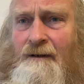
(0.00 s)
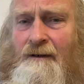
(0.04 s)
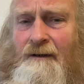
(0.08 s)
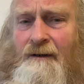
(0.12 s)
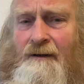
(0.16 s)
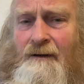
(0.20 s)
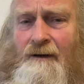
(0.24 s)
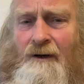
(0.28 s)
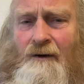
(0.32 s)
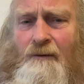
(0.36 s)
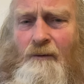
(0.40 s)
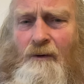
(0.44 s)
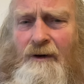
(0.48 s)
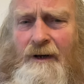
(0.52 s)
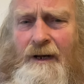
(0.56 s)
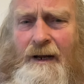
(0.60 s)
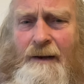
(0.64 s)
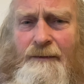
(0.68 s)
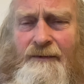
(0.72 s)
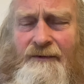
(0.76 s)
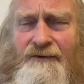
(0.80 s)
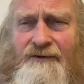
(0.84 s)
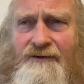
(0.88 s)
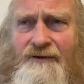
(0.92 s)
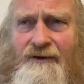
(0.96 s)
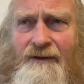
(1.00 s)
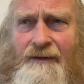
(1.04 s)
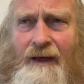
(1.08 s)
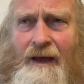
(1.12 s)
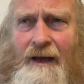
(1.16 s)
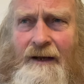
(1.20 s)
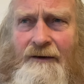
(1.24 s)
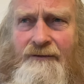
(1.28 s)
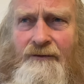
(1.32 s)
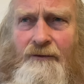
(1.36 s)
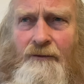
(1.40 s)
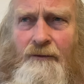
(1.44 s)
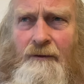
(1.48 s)
You know, what happens to
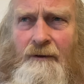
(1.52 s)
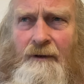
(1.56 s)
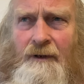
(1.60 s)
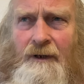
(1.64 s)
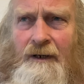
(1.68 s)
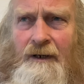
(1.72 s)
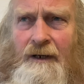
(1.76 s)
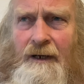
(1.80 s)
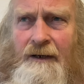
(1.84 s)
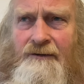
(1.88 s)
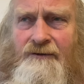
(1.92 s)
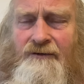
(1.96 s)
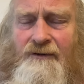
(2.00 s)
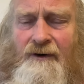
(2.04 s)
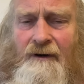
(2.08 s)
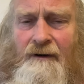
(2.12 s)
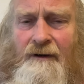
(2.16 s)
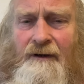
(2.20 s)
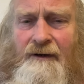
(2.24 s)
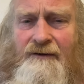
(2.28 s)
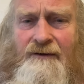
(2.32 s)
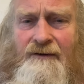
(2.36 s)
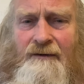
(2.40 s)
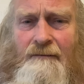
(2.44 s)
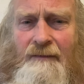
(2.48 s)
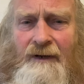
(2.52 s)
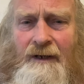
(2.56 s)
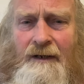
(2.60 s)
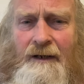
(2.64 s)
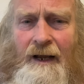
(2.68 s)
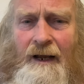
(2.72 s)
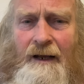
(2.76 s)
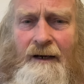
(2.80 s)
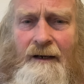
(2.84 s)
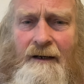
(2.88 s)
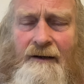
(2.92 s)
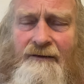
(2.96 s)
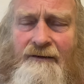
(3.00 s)
that? All the electronics and
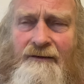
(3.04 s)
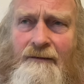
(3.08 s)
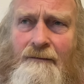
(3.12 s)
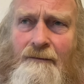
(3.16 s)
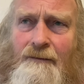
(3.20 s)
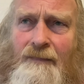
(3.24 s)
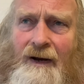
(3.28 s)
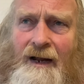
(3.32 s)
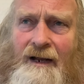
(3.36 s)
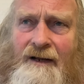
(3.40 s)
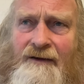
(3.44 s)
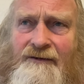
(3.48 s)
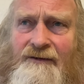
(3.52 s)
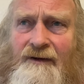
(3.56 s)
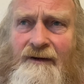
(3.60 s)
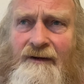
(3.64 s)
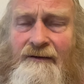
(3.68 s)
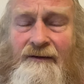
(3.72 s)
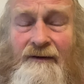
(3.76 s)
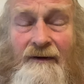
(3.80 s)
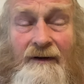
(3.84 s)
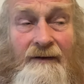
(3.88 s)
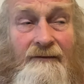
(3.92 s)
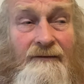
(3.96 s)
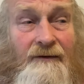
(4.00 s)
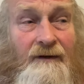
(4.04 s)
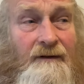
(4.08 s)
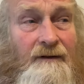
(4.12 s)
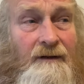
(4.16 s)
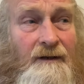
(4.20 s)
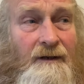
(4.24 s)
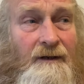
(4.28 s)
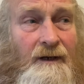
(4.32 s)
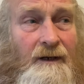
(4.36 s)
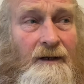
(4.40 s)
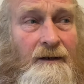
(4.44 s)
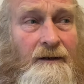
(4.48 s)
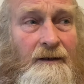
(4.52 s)
mechanics and plastics and
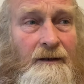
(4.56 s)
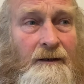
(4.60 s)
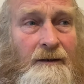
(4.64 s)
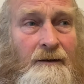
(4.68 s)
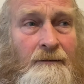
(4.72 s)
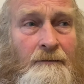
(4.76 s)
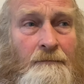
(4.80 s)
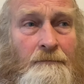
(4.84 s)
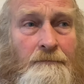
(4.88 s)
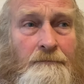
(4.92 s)
everything, I don't know.